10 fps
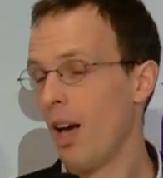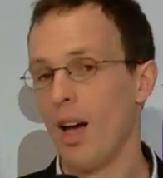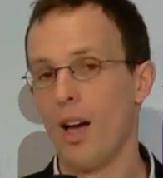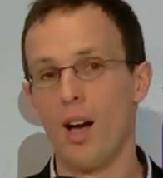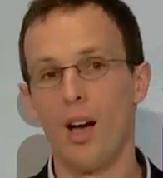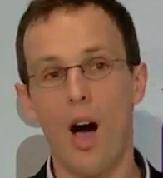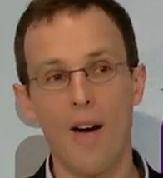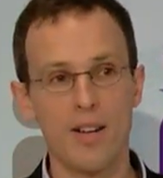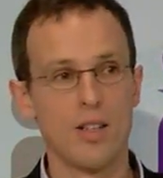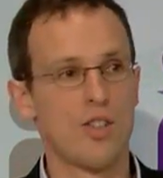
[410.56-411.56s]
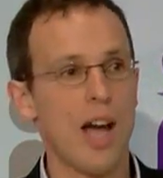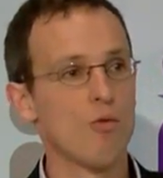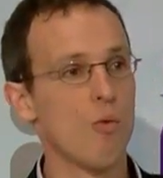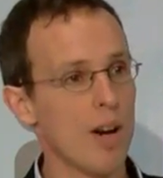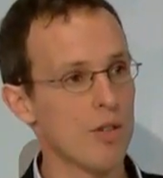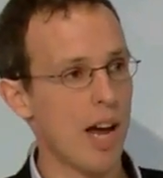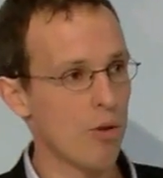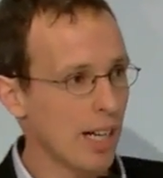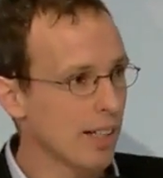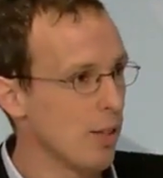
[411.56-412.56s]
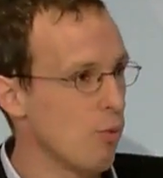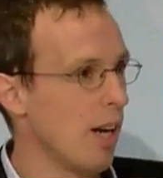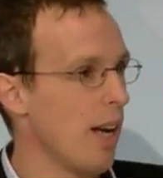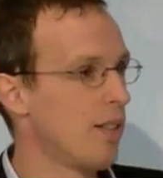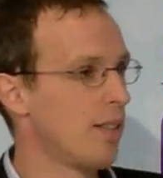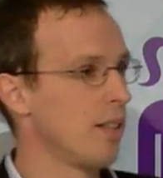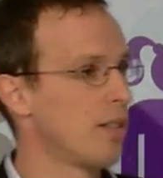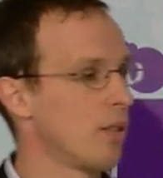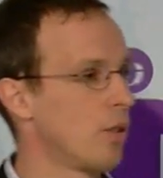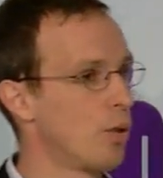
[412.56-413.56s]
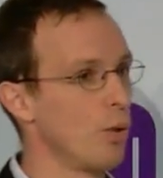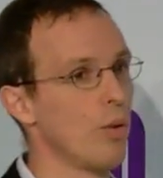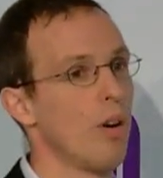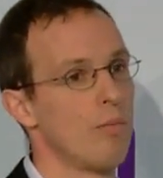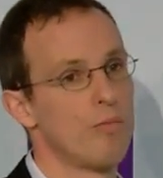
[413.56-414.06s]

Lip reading: are directly related to